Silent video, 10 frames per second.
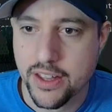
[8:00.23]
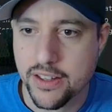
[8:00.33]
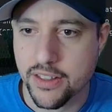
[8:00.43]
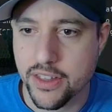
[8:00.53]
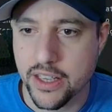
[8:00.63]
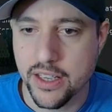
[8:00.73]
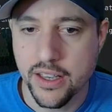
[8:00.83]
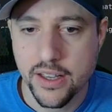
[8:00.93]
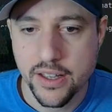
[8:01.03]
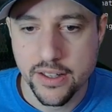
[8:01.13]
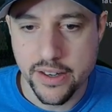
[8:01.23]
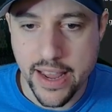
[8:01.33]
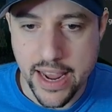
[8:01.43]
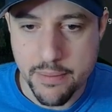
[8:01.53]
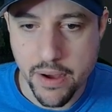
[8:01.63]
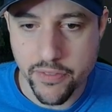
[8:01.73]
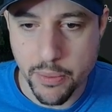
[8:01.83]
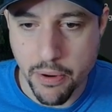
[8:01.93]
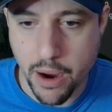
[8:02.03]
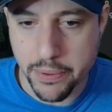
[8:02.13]
the name of the
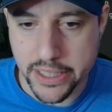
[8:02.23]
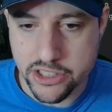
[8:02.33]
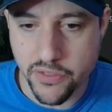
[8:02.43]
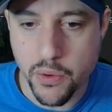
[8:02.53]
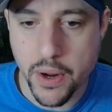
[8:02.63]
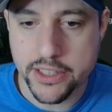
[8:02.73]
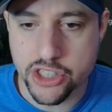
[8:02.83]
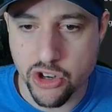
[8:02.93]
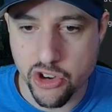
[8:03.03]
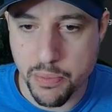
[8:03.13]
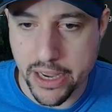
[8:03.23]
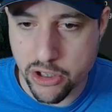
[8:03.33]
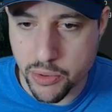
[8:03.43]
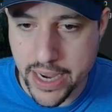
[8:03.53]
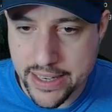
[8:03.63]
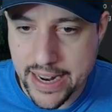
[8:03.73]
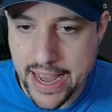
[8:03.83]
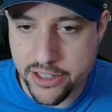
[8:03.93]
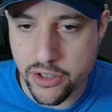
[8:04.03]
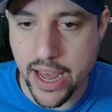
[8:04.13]
property. So if you wanted to search by created
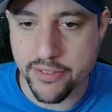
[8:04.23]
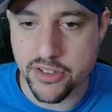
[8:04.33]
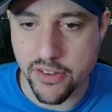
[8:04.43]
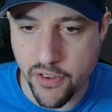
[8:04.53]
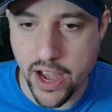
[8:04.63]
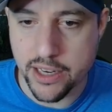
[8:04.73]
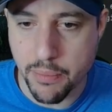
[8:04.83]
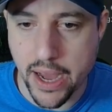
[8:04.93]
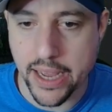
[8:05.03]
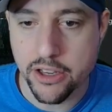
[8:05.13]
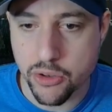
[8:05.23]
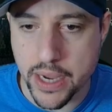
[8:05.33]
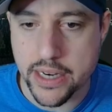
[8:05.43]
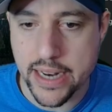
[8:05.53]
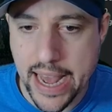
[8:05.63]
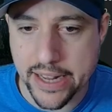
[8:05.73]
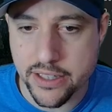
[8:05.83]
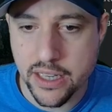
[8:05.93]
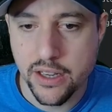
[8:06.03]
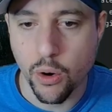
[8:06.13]
at, you'd have to say find by created at,
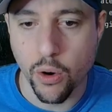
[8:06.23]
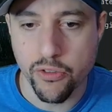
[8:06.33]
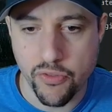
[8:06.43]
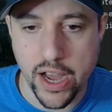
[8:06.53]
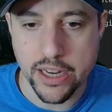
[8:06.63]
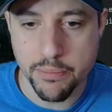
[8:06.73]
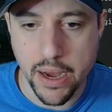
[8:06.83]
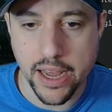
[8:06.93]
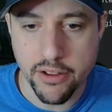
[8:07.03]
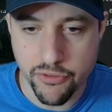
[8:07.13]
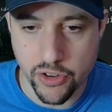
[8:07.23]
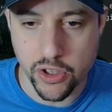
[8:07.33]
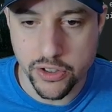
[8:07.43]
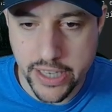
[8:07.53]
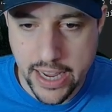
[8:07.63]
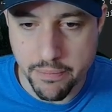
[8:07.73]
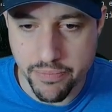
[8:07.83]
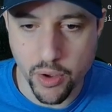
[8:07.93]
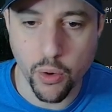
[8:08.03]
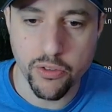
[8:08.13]
or find by full name,
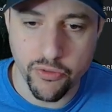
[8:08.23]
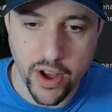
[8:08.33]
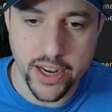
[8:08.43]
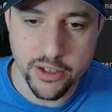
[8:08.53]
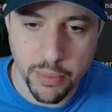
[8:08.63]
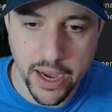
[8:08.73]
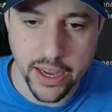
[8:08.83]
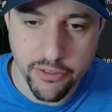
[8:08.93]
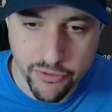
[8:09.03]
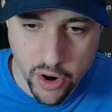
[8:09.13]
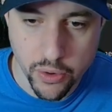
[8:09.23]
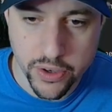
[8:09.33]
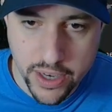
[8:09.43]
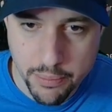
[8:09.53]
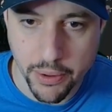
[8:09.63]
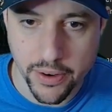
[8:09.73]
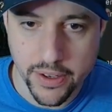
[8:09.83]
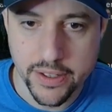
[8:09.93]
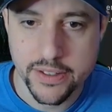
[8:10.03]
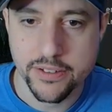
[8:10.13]
or find by phone number,
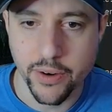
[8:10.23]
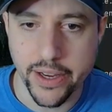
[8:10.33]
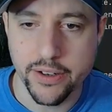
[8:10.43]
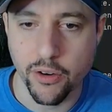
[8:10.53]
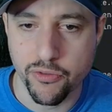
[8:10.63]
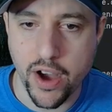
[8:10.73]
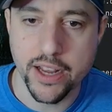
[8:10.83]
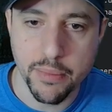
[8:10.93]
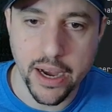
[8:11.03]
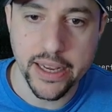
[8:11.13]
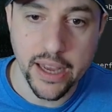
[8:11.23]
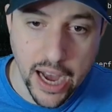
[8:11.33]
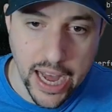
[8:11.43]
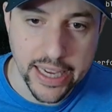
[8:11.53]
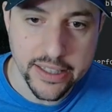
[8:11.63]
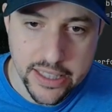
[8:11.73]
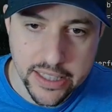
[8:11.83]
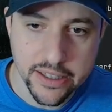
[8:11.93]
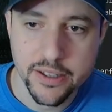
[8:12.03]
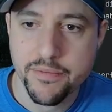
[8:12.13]
right? Or find by
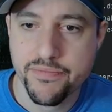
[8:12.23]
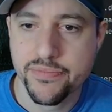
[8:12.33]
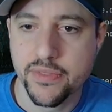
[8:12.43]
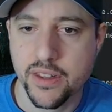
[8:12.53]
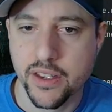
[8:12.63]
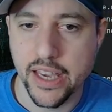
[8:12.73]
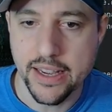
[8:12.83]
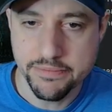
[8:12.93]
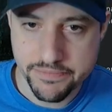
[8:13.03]
ID, okay?